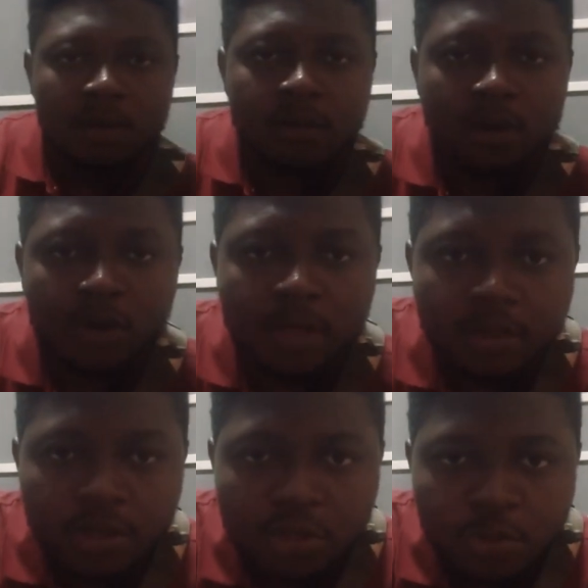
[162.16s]
okay,
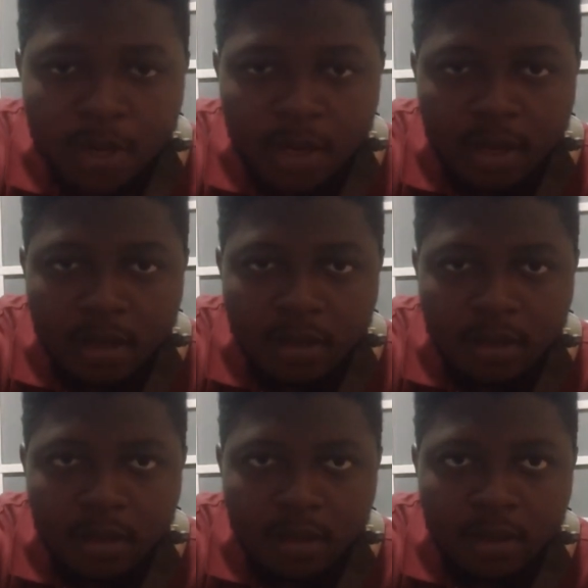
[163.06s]
Joshua.
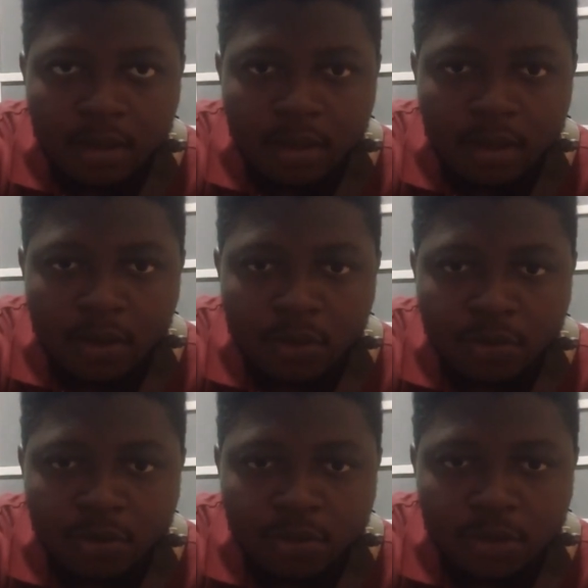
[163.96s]
Hello,
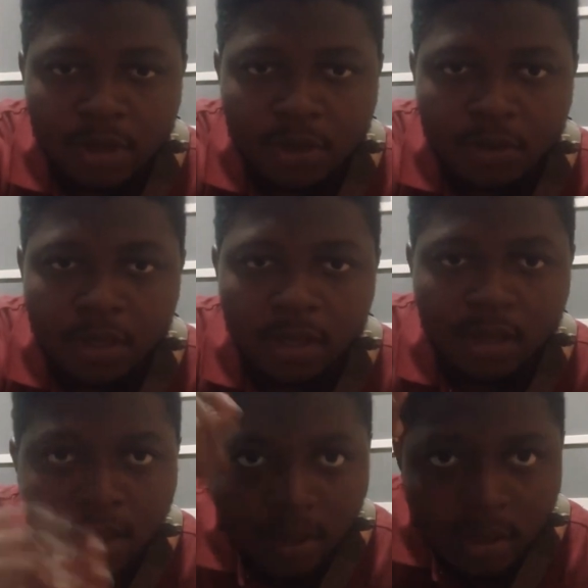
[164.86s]
Joshua. Okay,
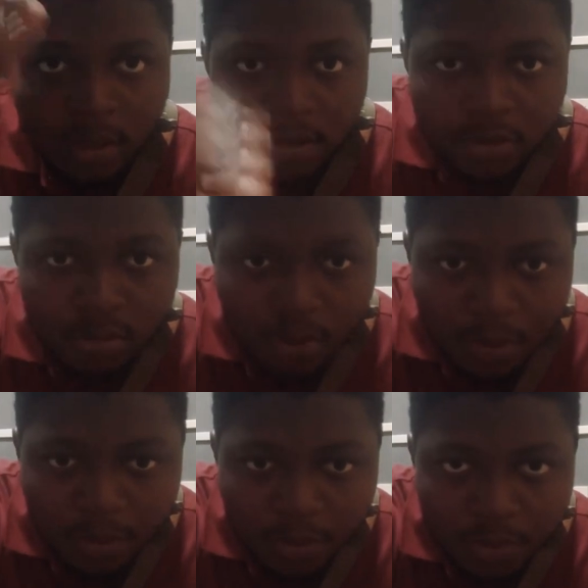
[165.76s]
so I'm
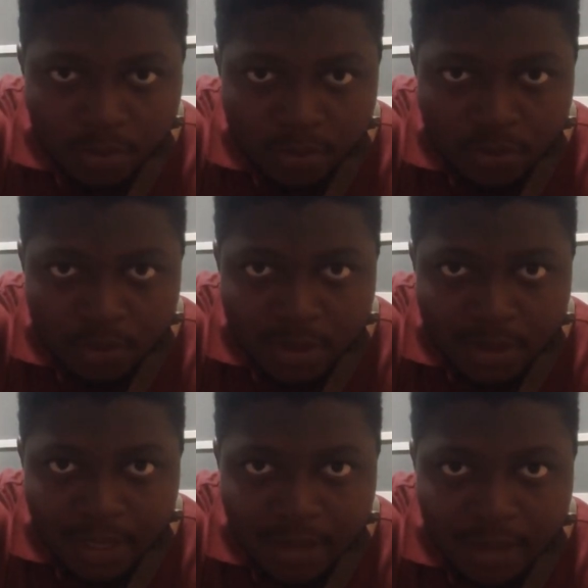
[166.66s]
going to be
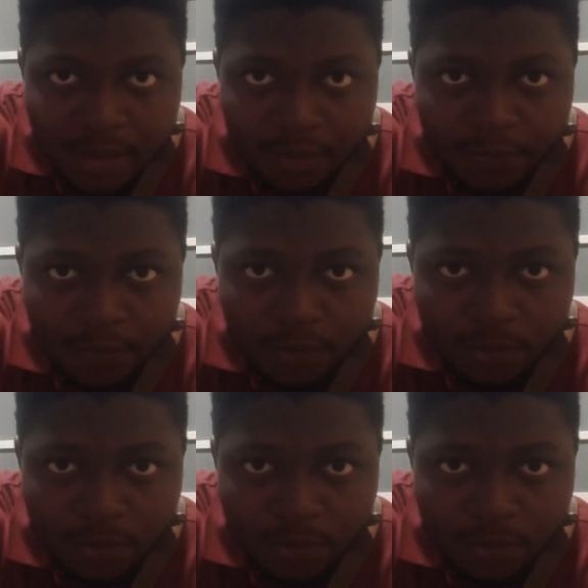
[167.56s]
starting in a few,